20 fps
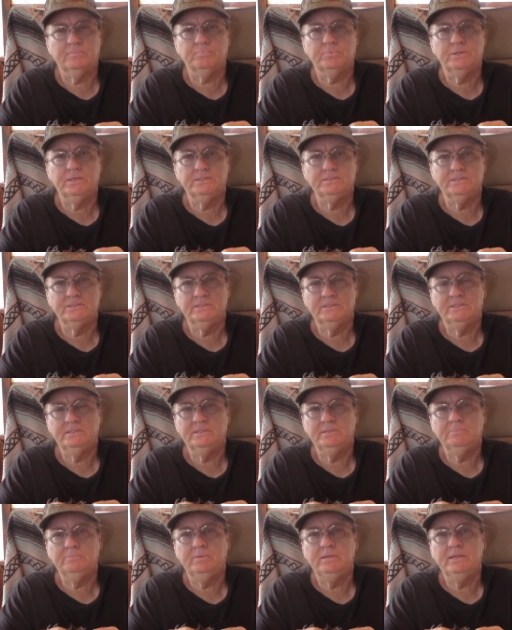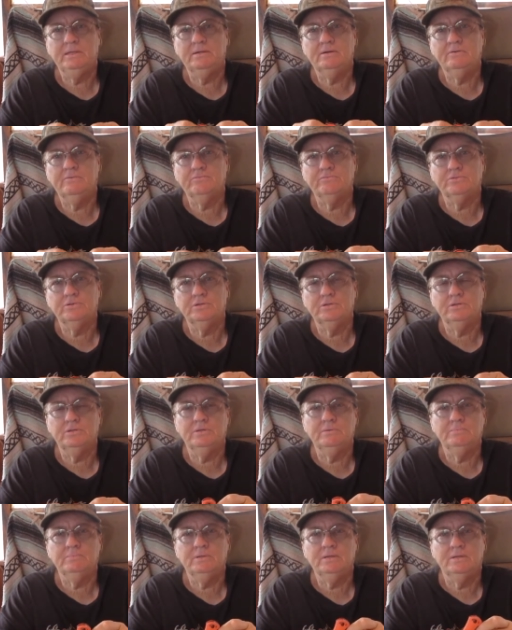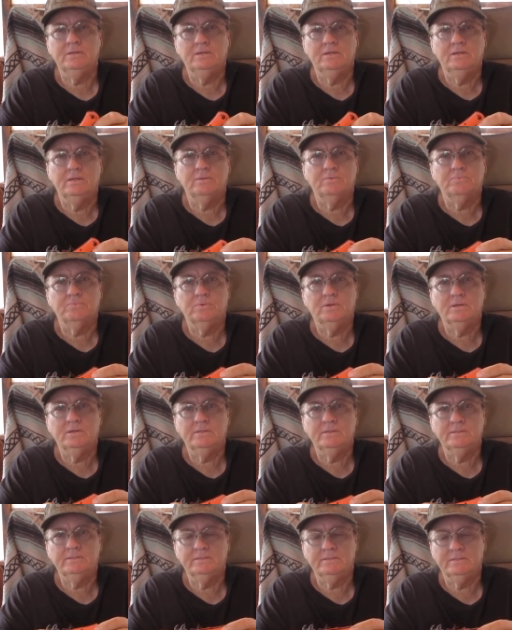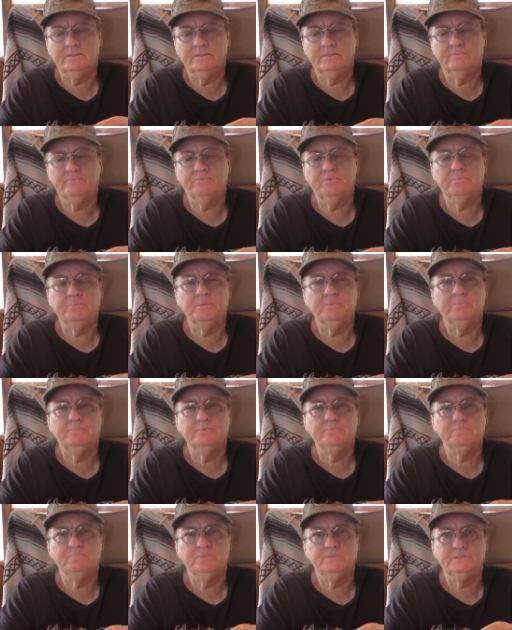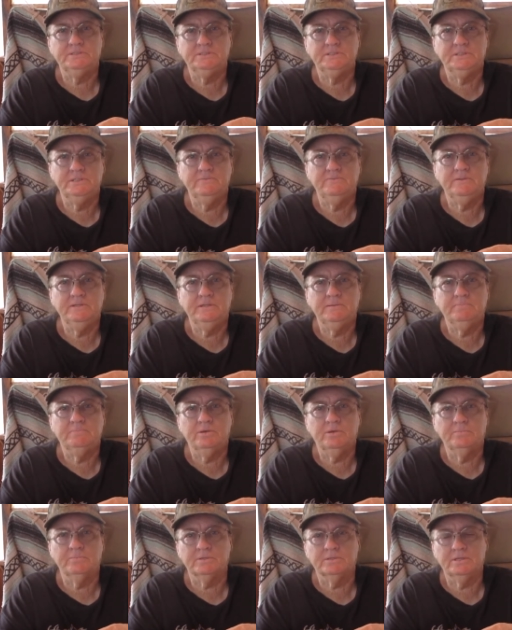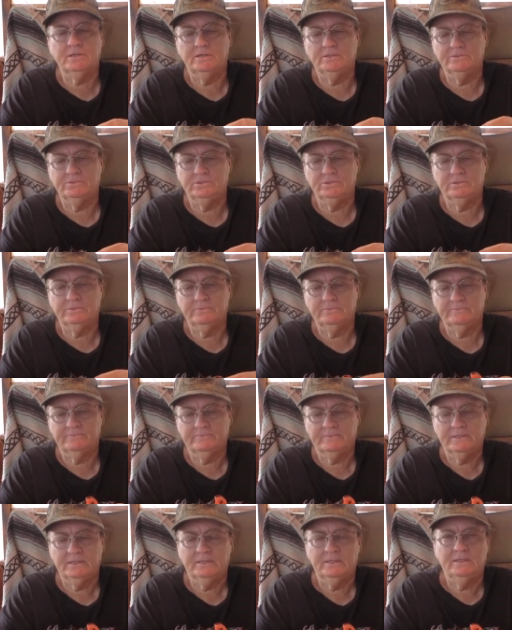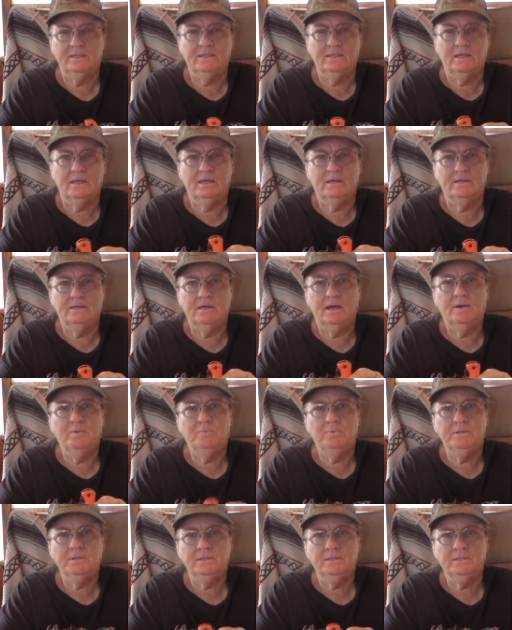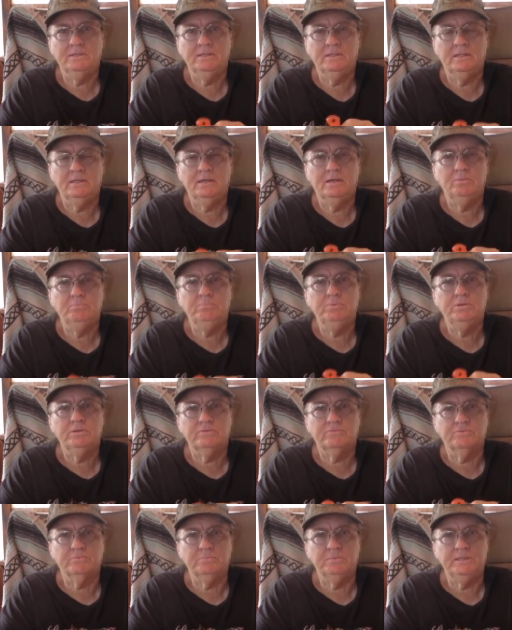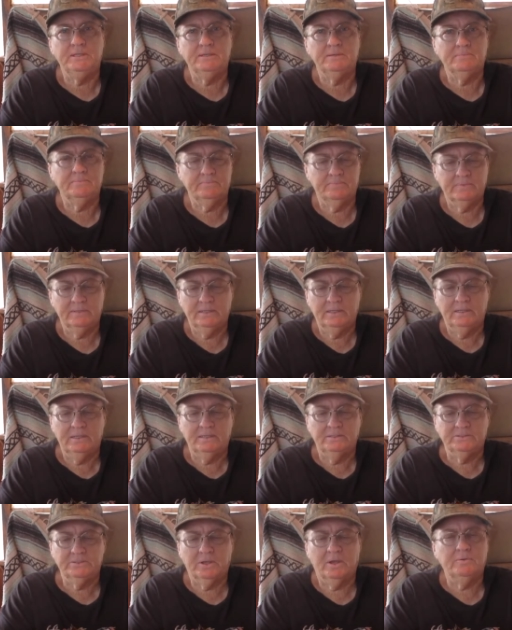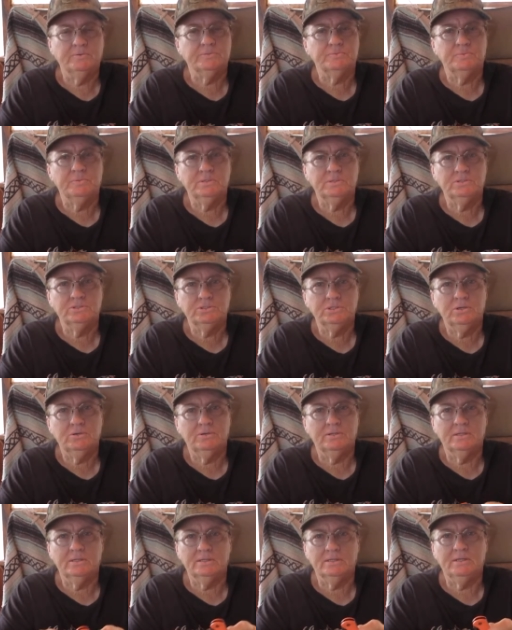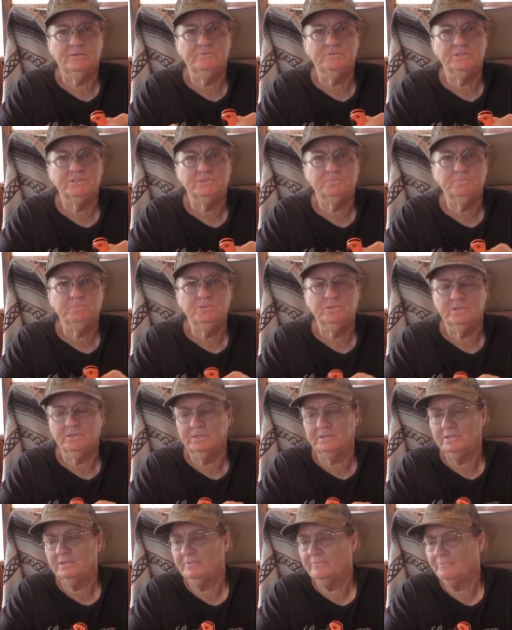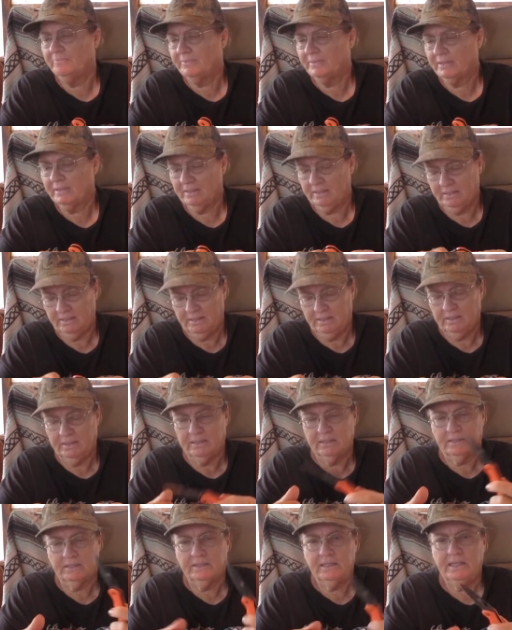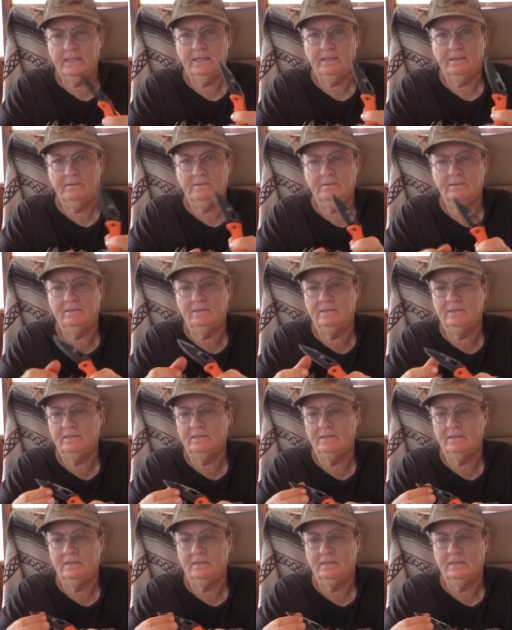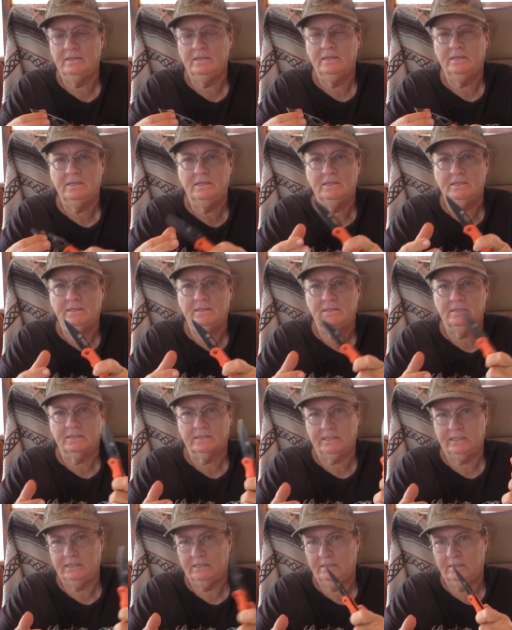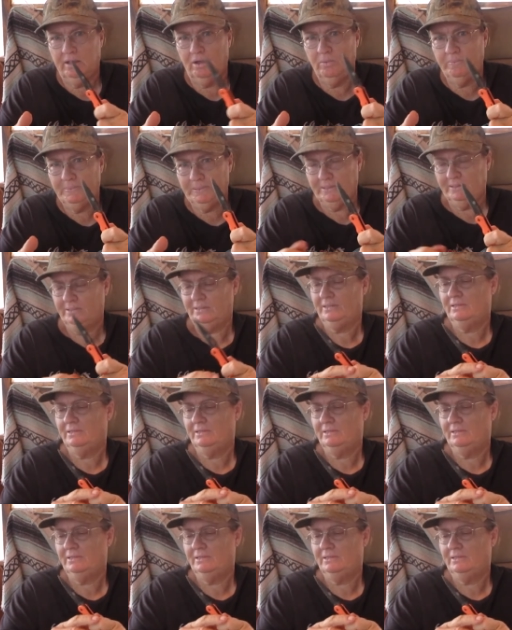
a present in the mail from Ron from the Pacific Permaculture. Uh, I won a book from him, so I was wanting to show it. I love this book. Now, get it open.